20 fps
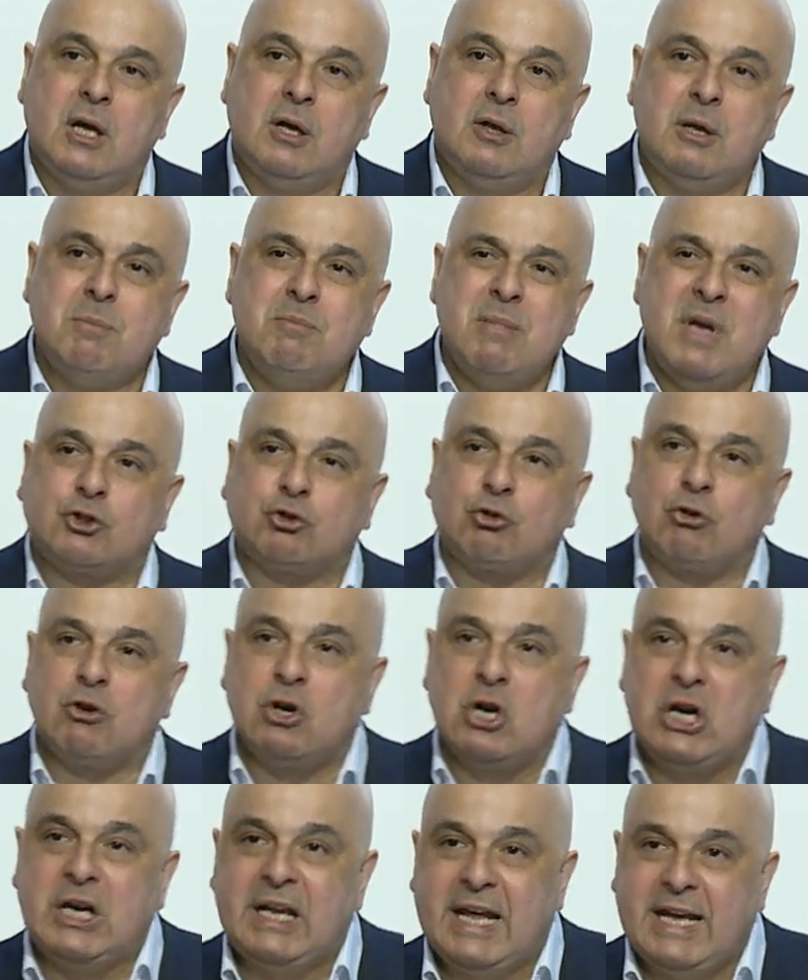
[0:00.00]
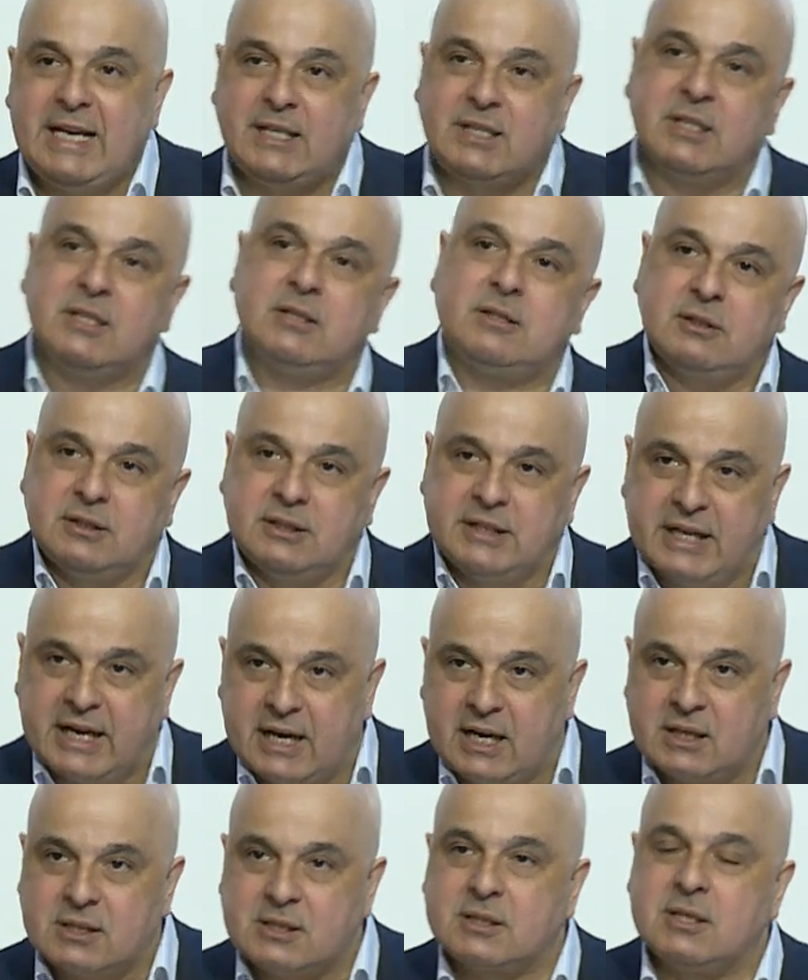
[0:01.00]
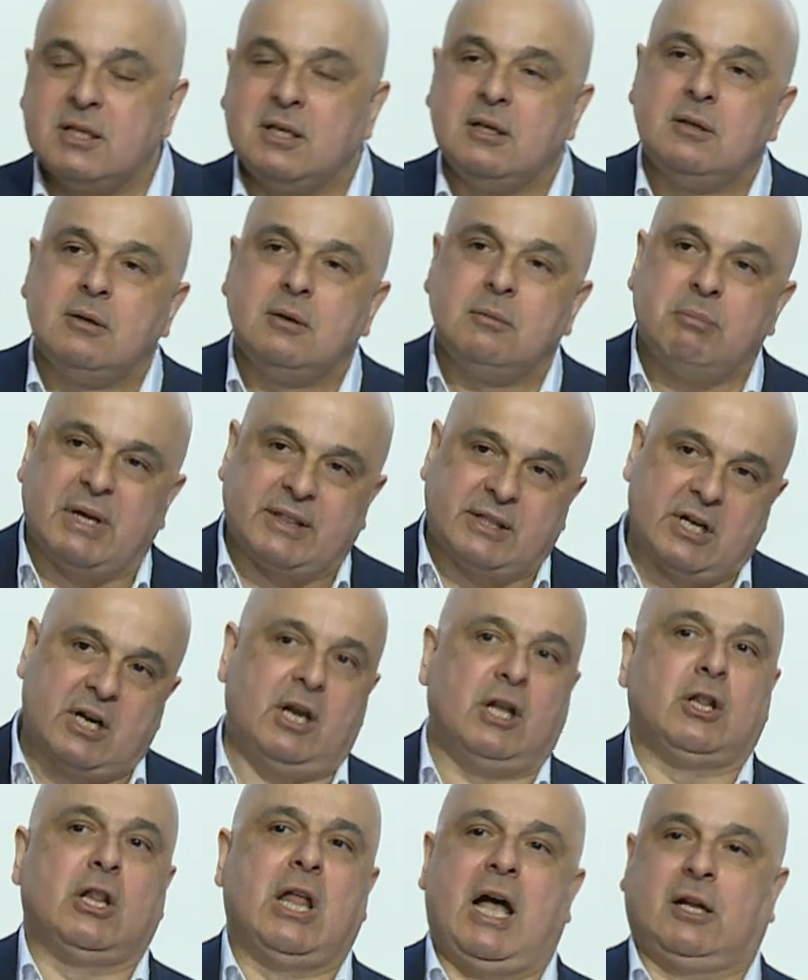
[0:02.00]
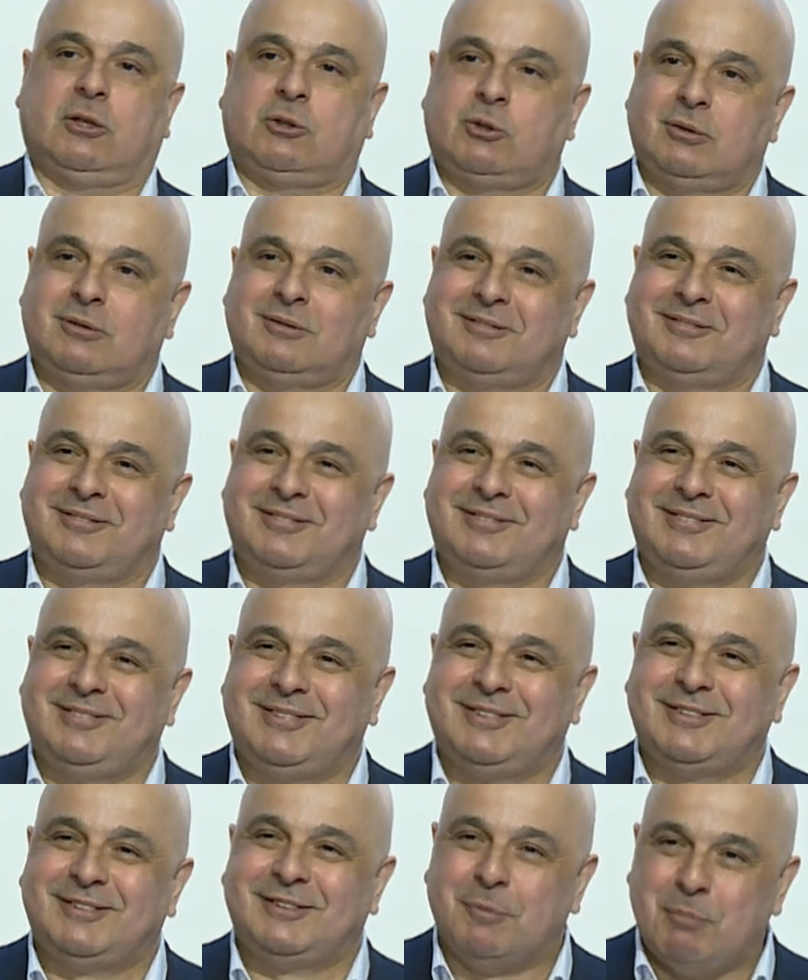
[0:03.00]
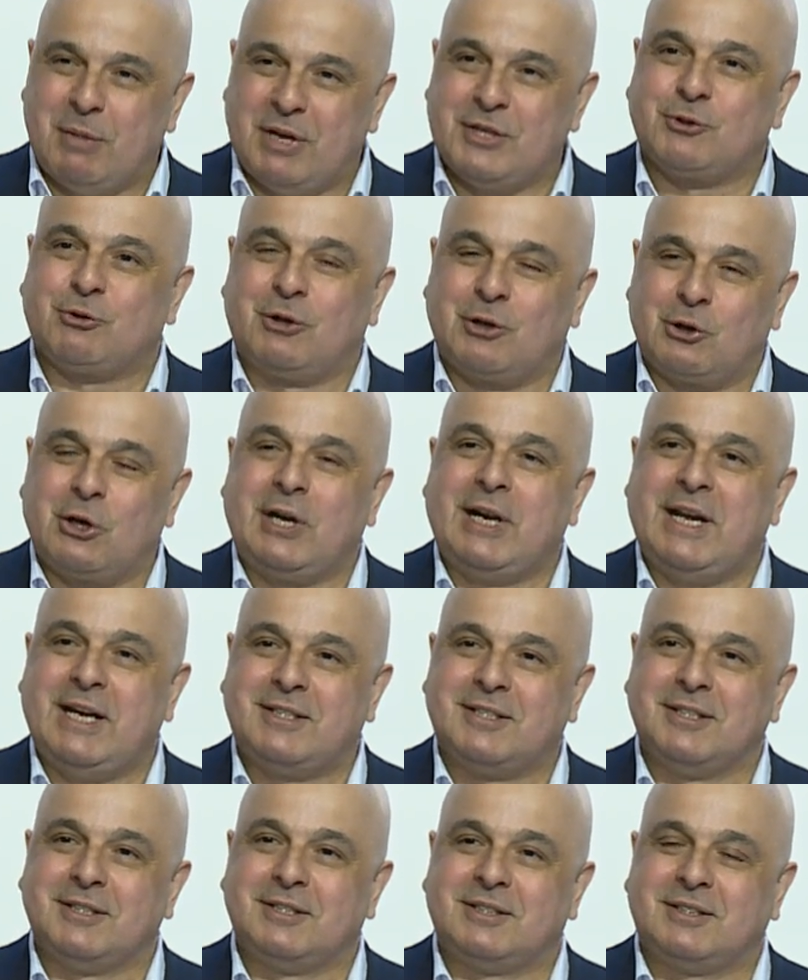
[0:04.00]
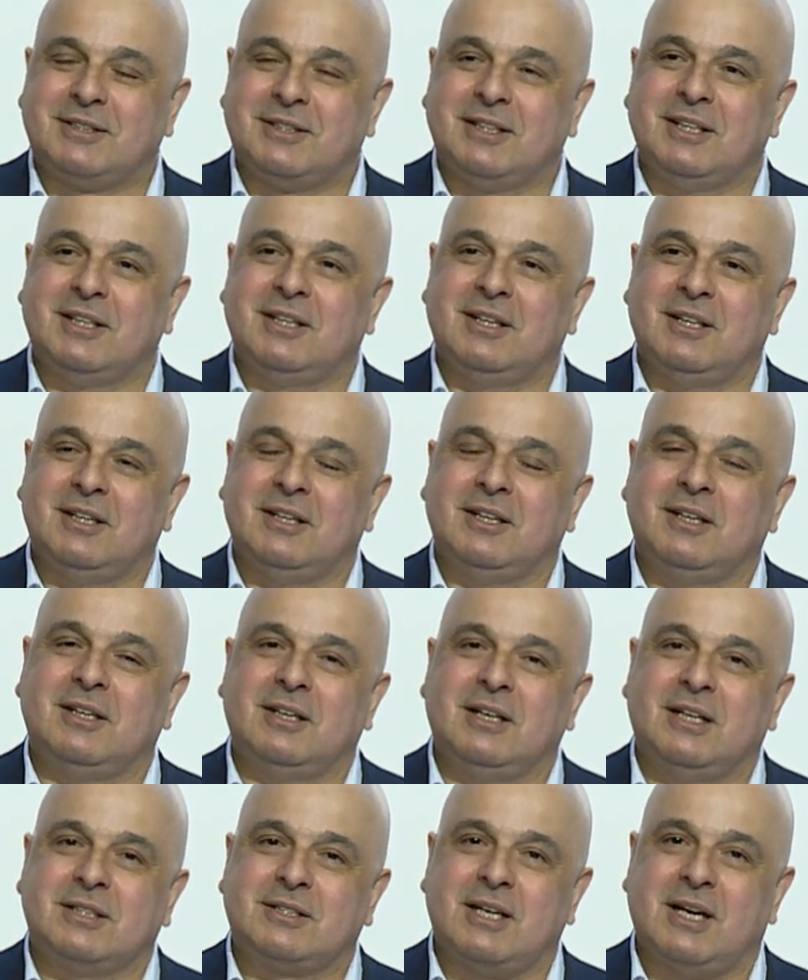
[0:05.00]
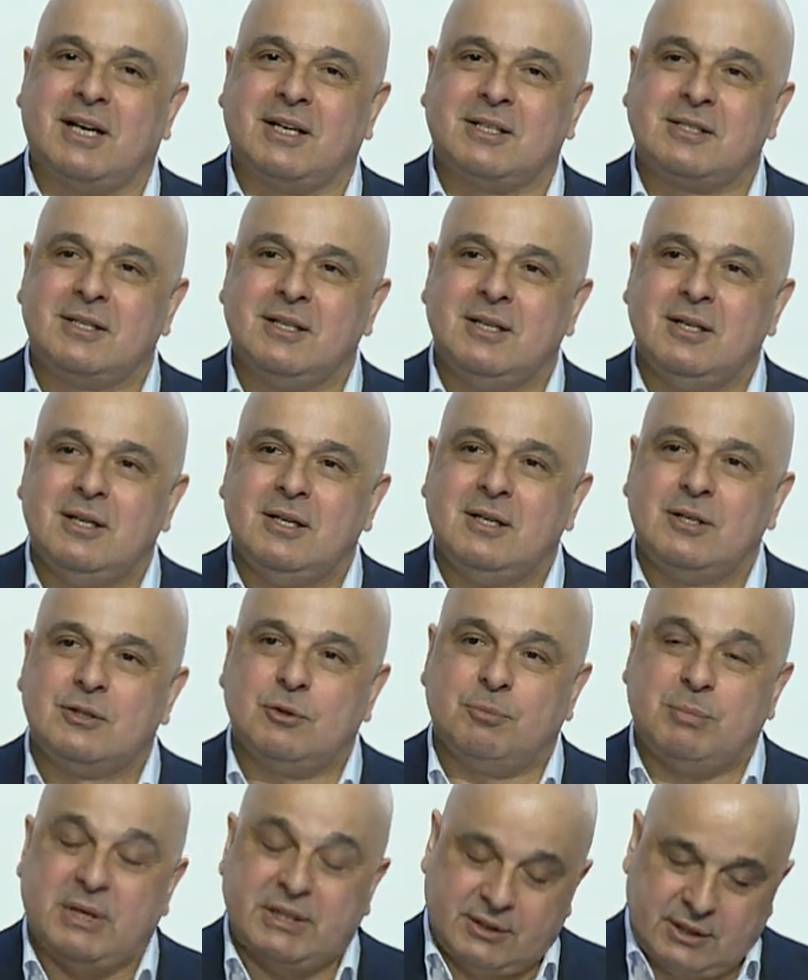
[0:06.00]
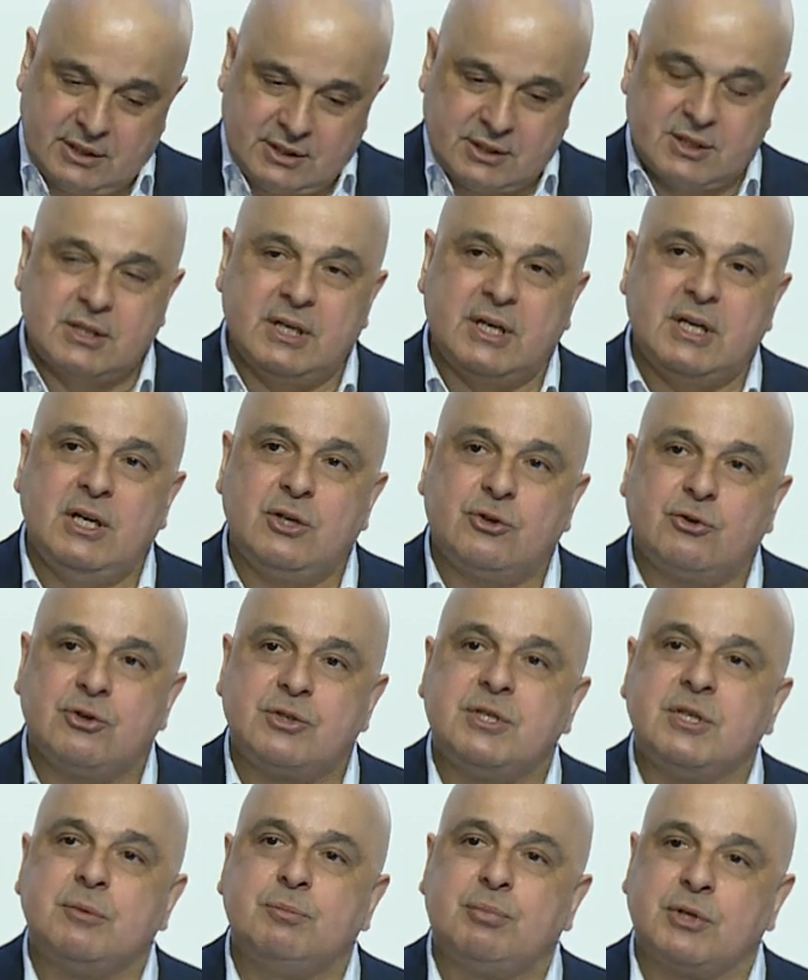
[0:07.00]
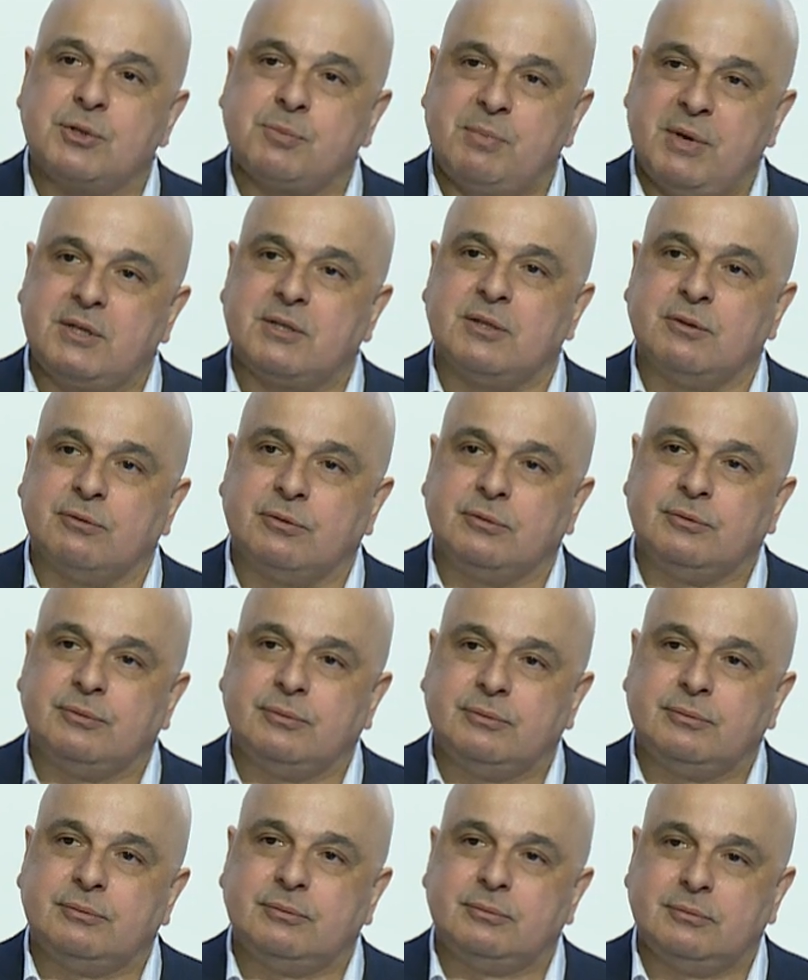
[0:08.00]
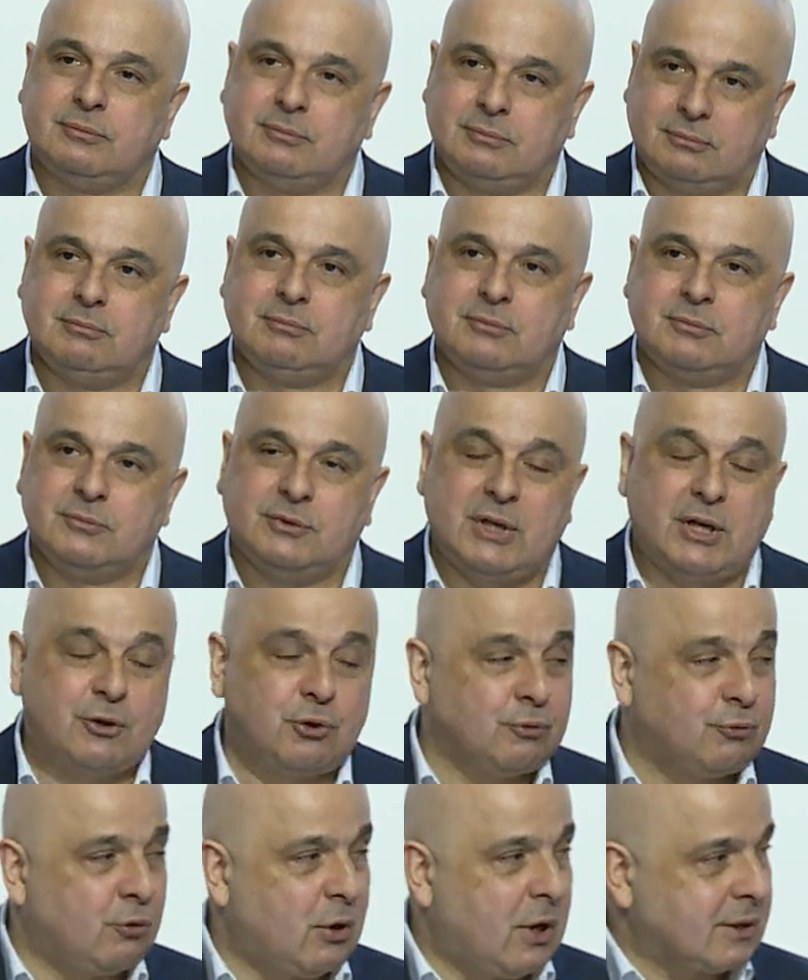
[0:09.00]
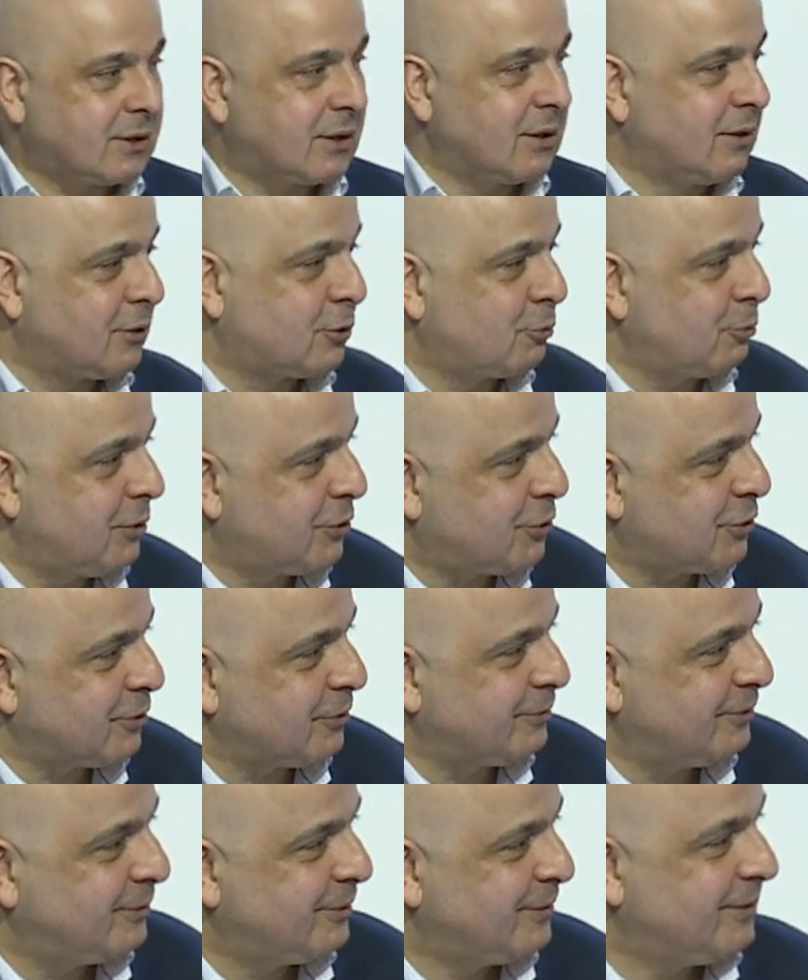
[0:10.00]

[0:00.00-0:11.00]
The menstrual related, yes, but there are a lot. The menstrual related uh, uh attacks. So, but this is an interesting perspective. Thank you for asking this question.